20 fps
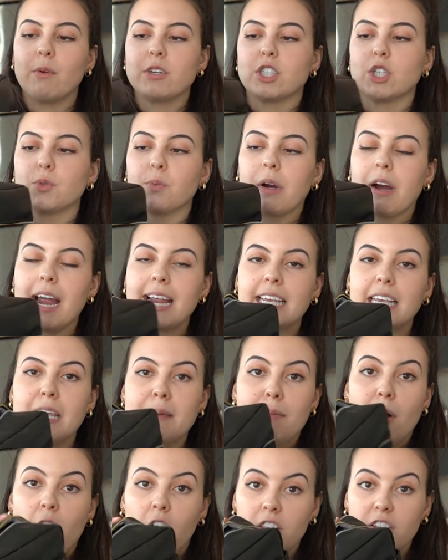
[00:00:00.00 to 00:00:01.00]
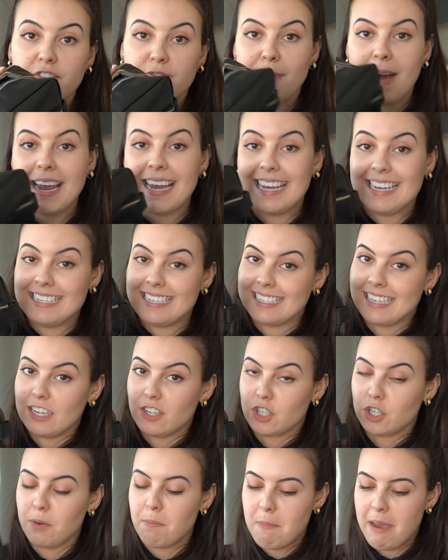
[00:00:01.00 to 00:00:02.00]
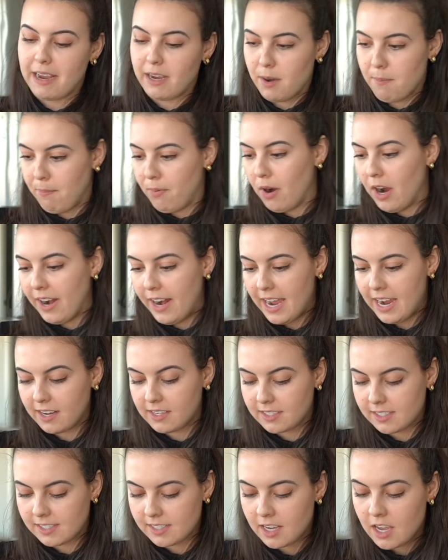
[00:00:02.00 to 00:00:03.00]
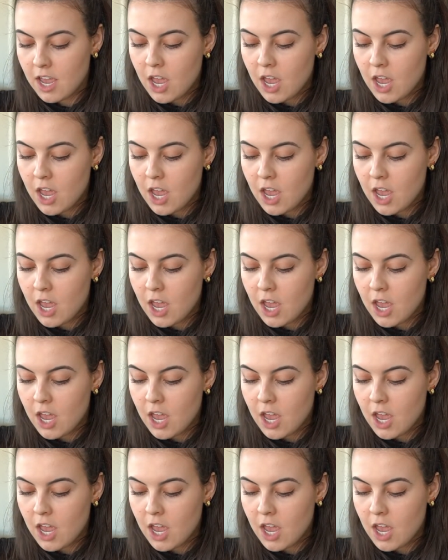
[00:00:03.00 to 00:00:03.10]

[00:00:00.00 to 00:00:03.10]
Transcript: which is where I keep all of my essential makeup products.